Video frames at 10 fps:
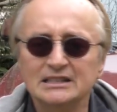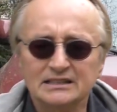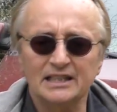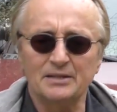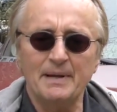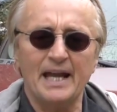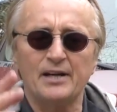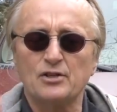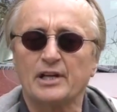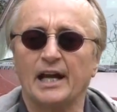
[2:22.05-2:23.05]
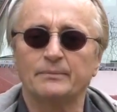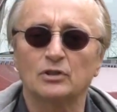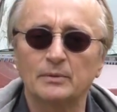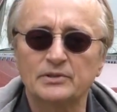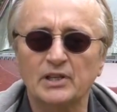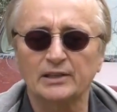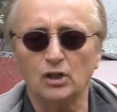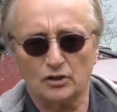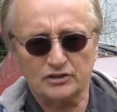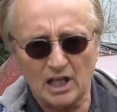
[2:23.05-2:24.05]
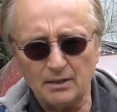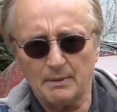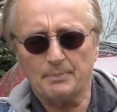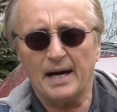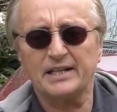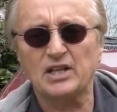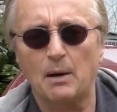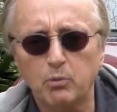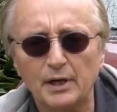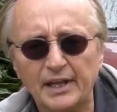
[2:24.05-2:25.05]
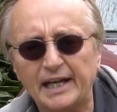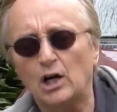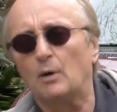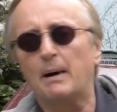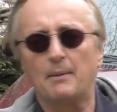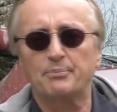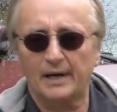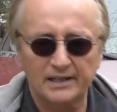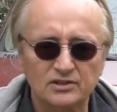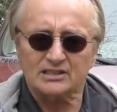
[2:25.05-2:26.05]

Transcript: And then the manager came to him and said, look, sell them a brake job. What do they know about brakes?